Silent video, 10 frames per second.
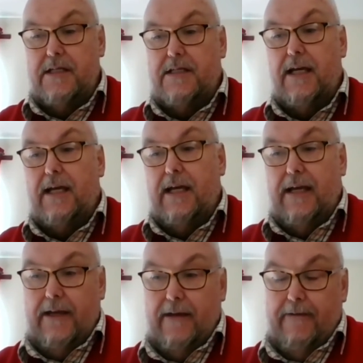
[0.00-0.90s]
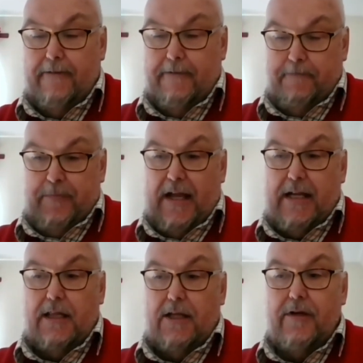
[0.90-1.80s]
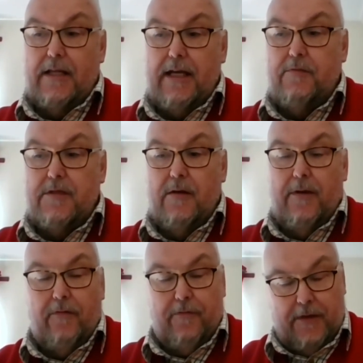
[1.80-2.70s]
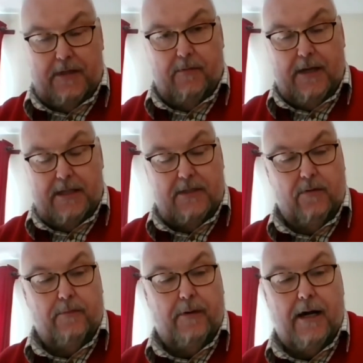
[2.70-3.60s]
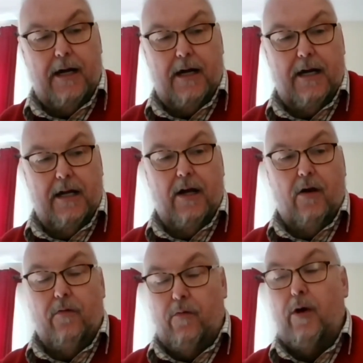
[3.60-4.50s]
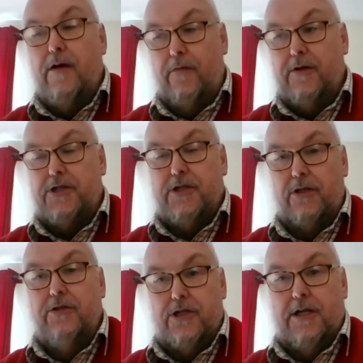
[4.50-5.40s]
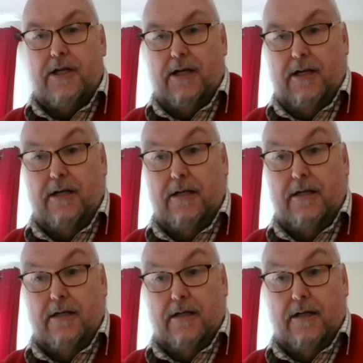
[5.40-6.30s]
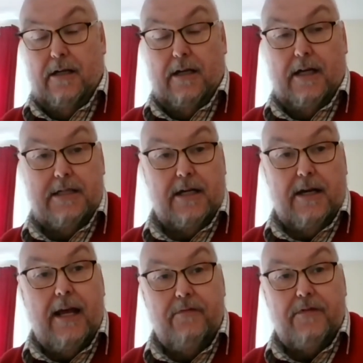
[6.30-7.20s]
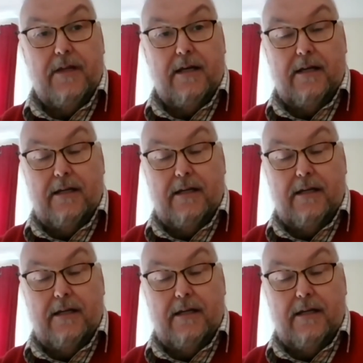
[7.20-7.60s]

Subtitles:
say, and allowing them to be a fundamental part of whatever solution is arrived at.